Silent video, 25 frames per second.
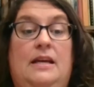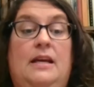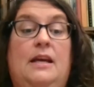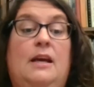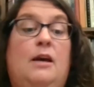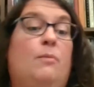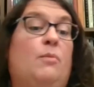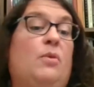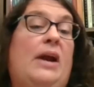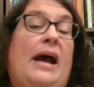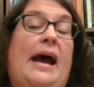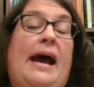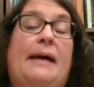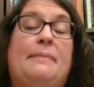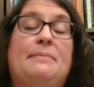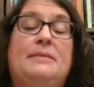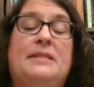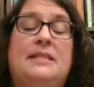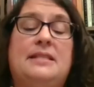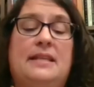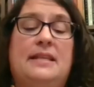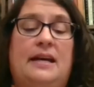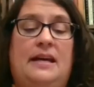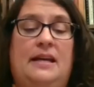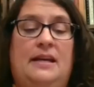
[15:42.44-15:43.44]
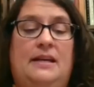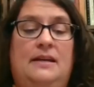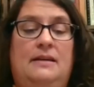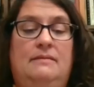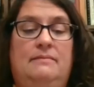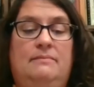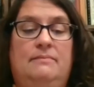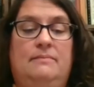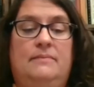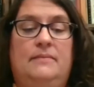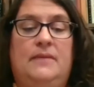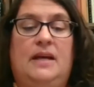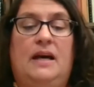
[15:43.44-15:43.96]
Perhaps then,
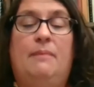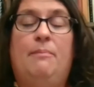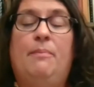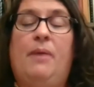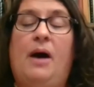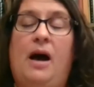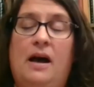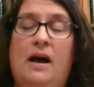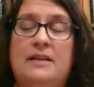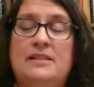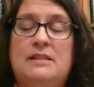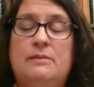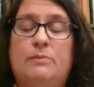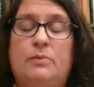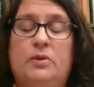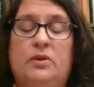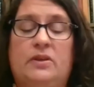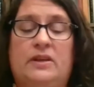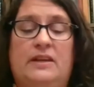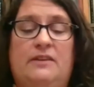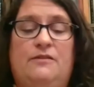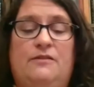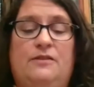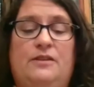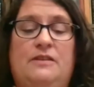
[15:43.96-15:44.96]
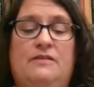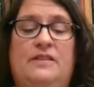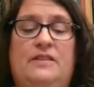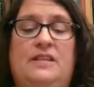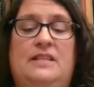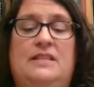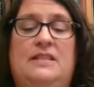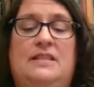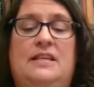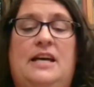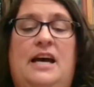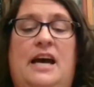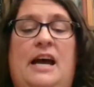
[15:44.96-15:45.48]
a possible gift of this
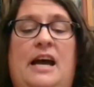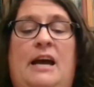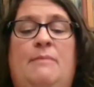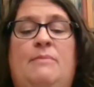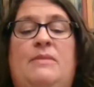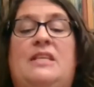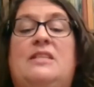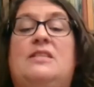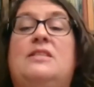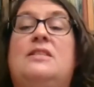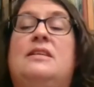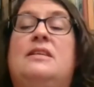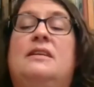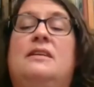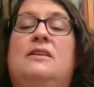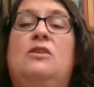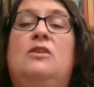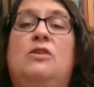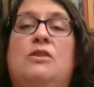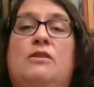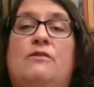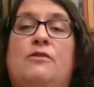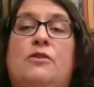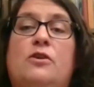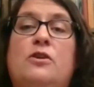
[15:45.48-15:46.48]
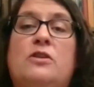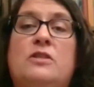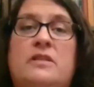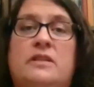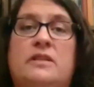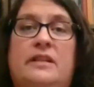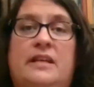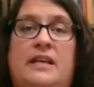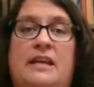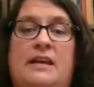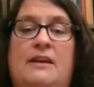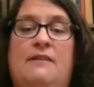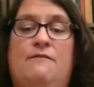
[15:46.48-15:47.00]
time, this
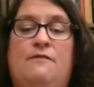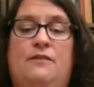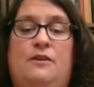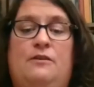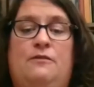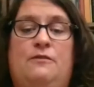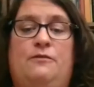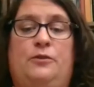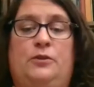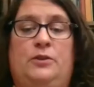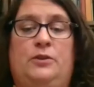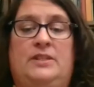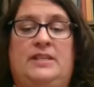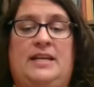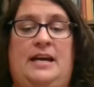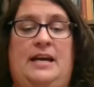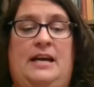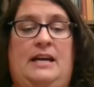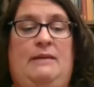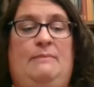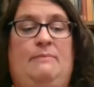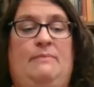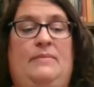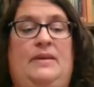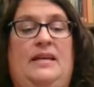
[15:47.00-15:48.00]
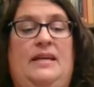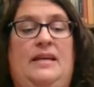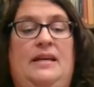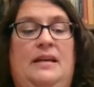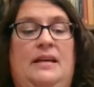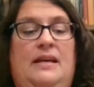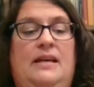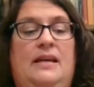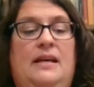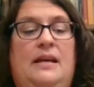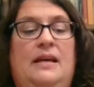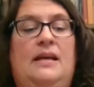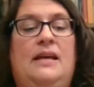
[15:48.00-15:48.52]
universally fearful time,
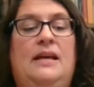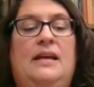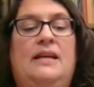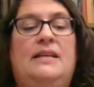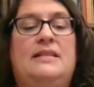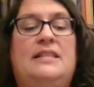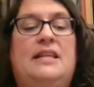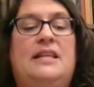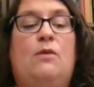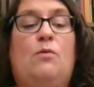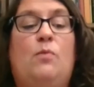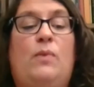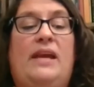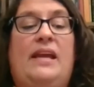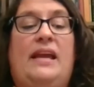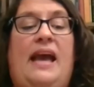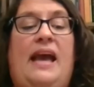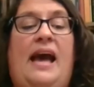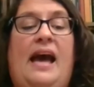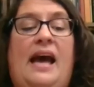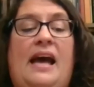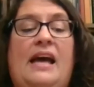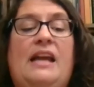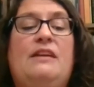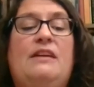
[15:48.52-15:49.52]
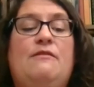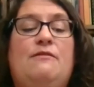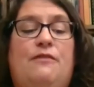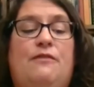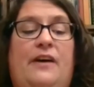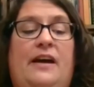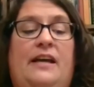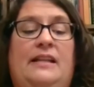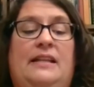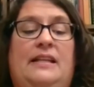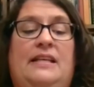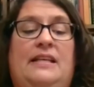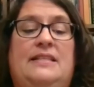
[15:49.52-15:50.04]
is that we can
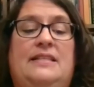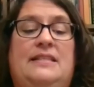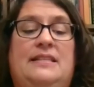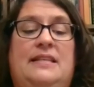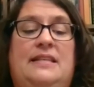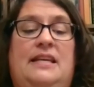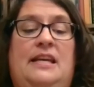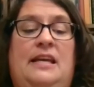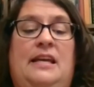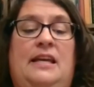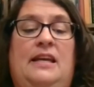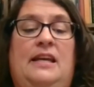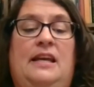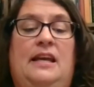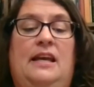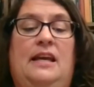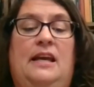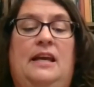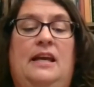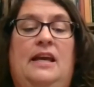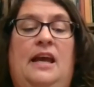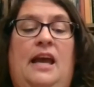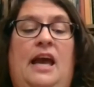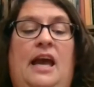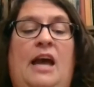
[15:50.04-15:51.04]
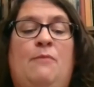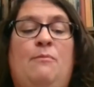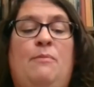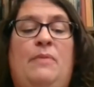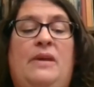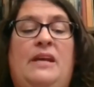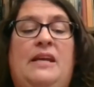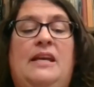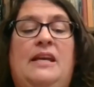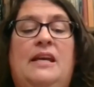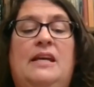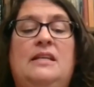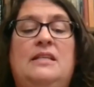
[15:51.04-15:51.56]
finally see and
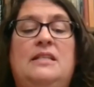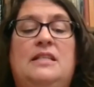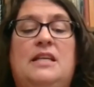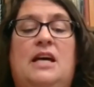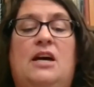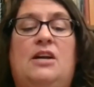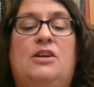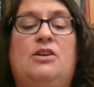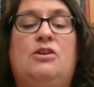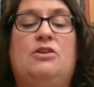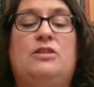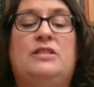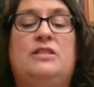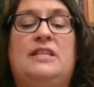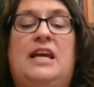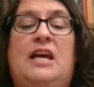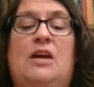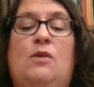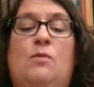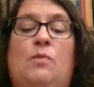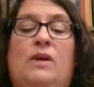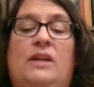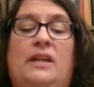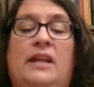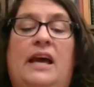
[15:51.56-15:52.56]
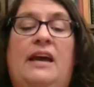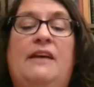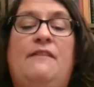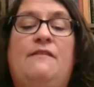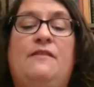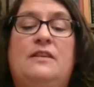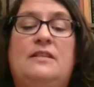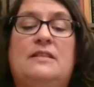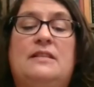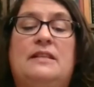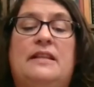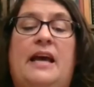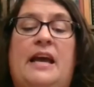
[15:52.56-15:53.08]
begin to understand what life
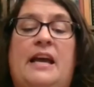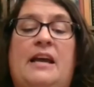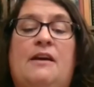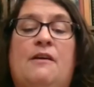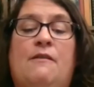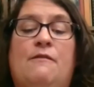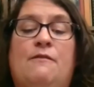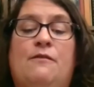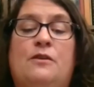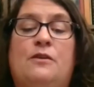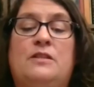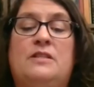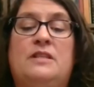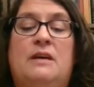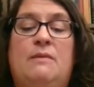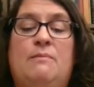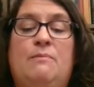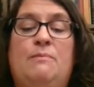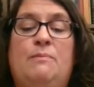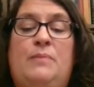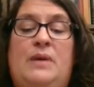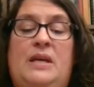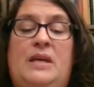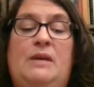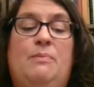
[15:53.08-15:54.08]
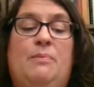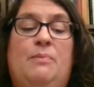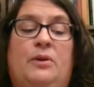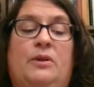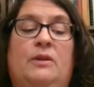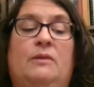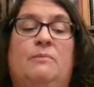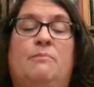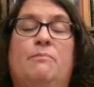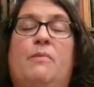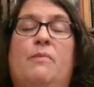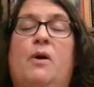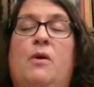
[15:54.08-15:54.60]
is like for some people
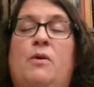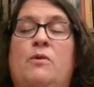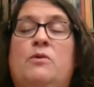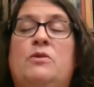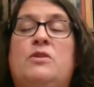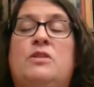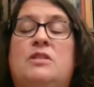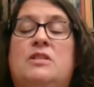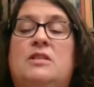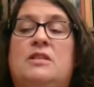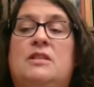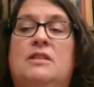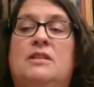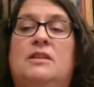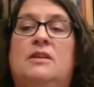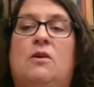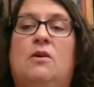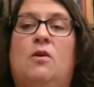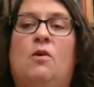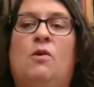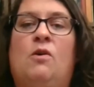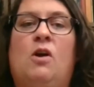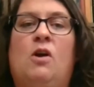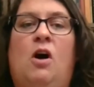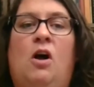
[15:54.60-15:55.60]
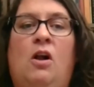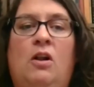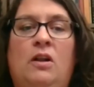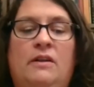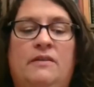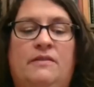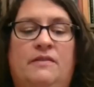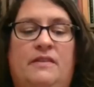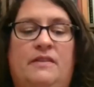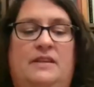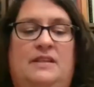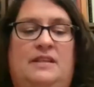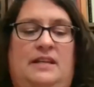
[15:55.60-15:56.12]
most or all
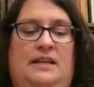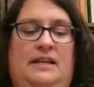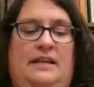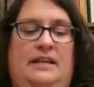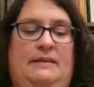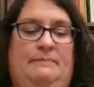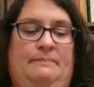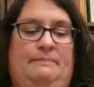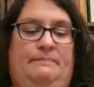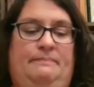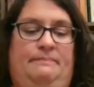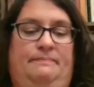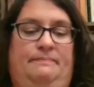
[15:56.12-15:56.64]
of the time.